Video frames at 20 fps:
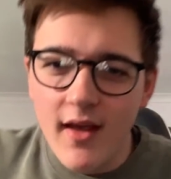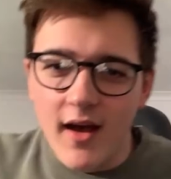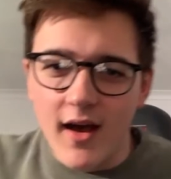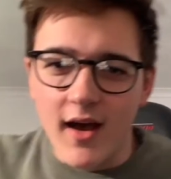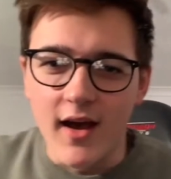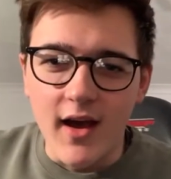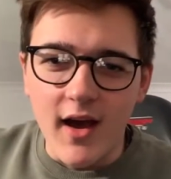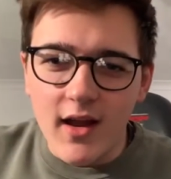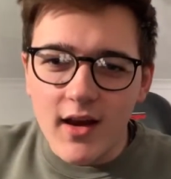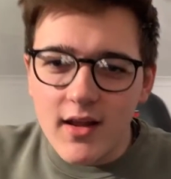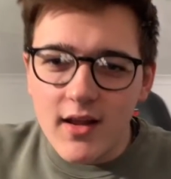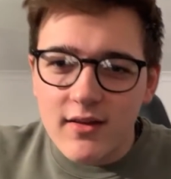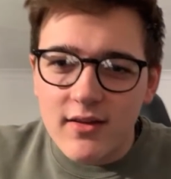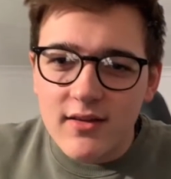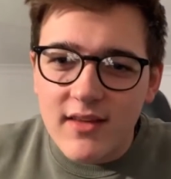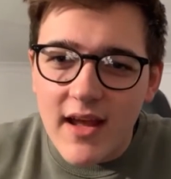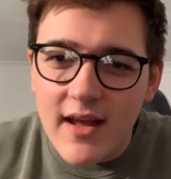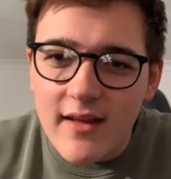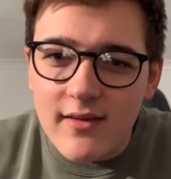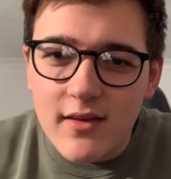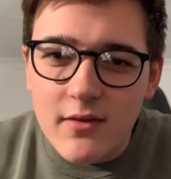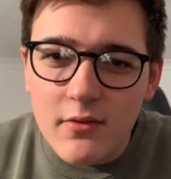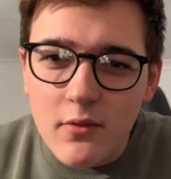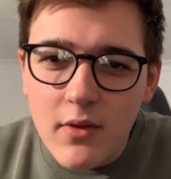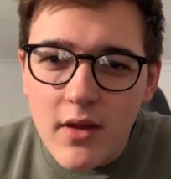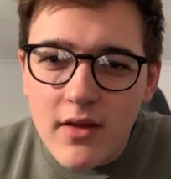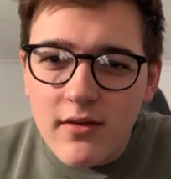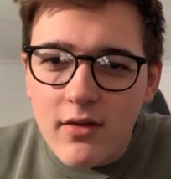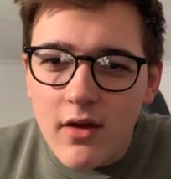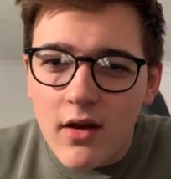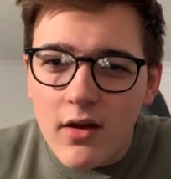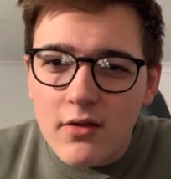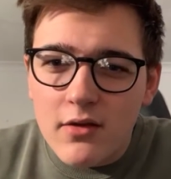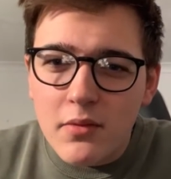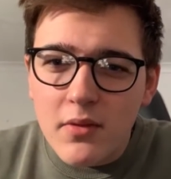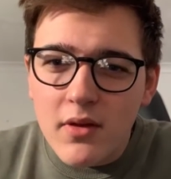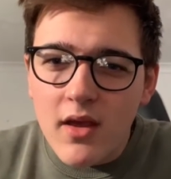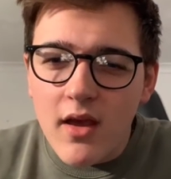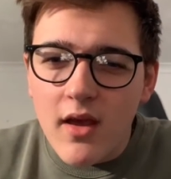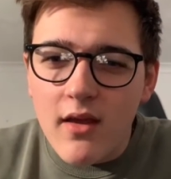I like his dad's way too mileage,
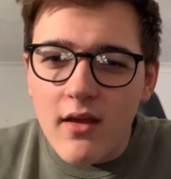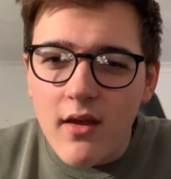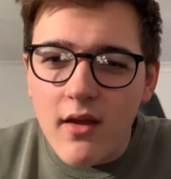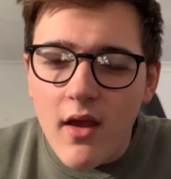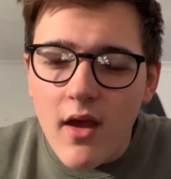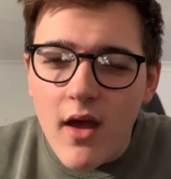but yeah.